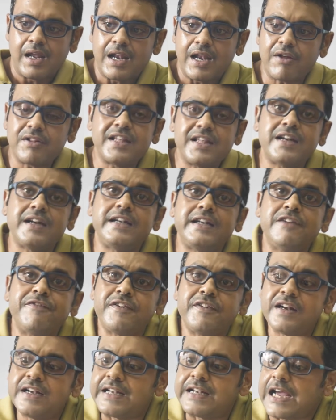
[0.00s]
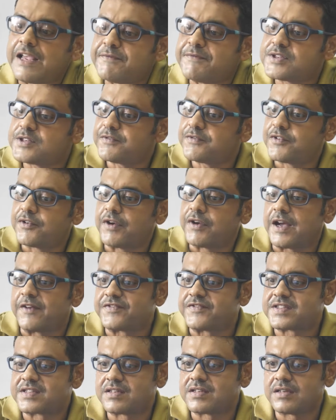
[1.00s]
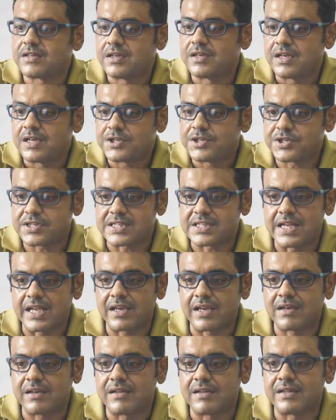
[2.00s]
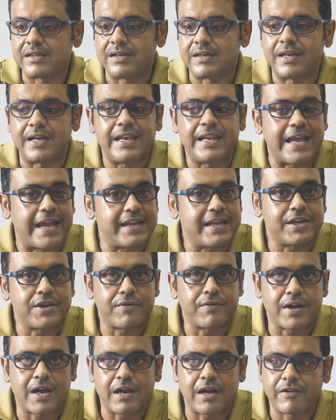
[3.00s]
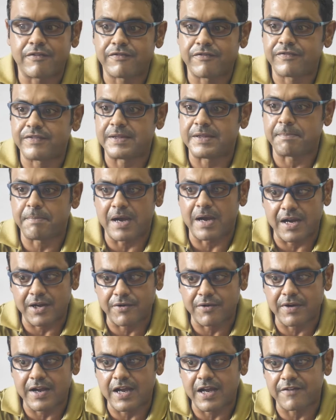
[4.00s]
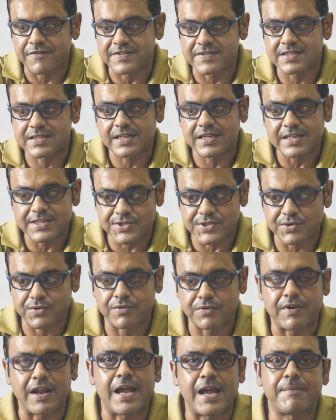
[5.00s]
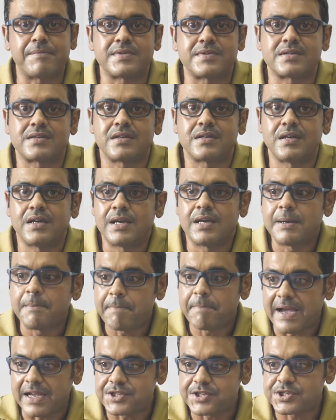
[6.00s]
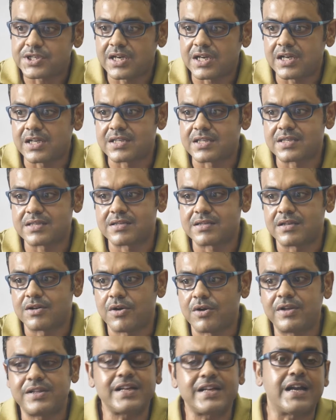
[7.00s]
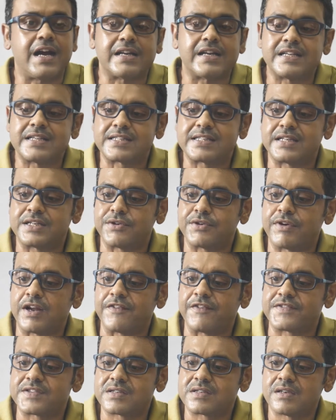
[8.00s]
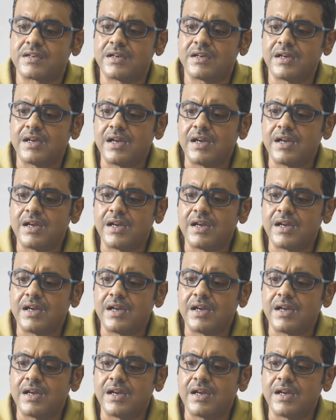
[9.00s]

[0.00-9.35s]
Now there are different types of graphs, just like the line graph, the bar graphs, histograms, pie charts, or the Cartesian graphs.